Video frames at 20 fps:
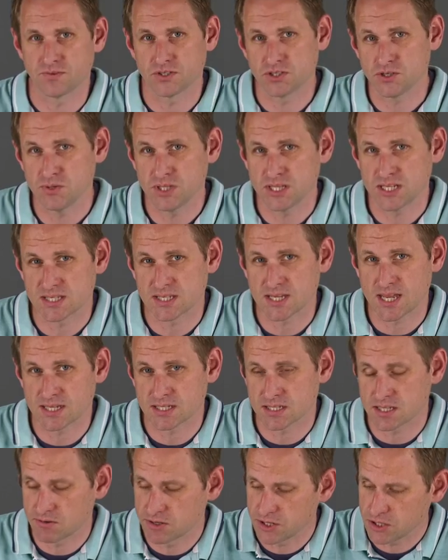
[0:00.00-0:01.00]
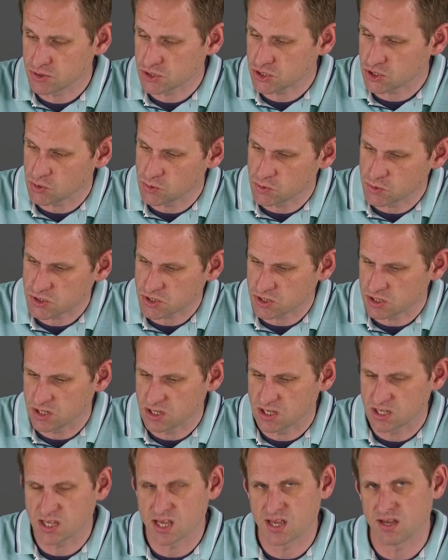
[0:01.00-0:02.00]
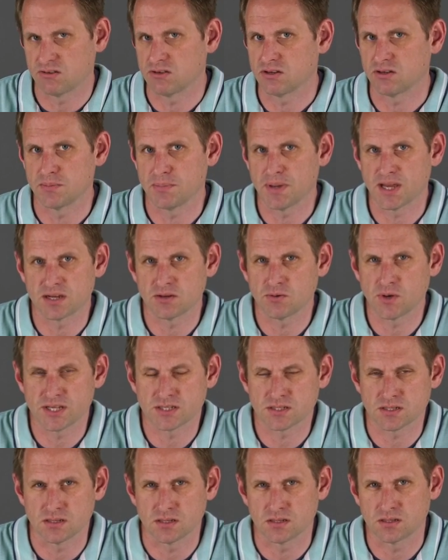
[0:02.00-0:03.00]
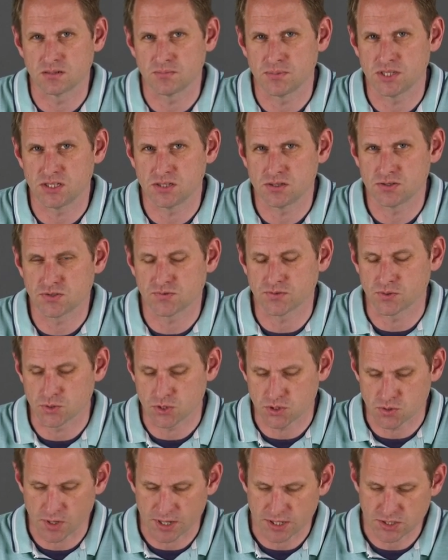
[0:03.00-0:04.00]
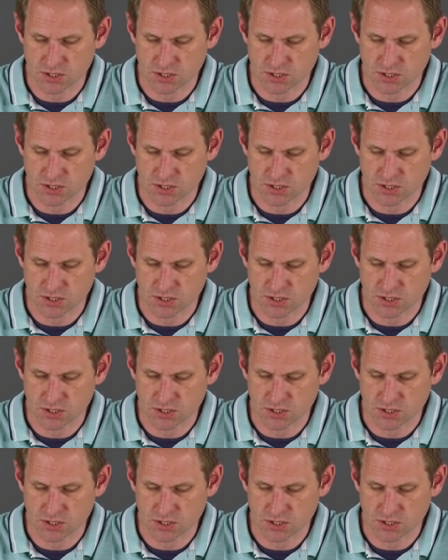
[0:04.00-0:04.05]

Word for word: For doing the test, there are no tools that you can get on iPadOS that are going to be useful to us.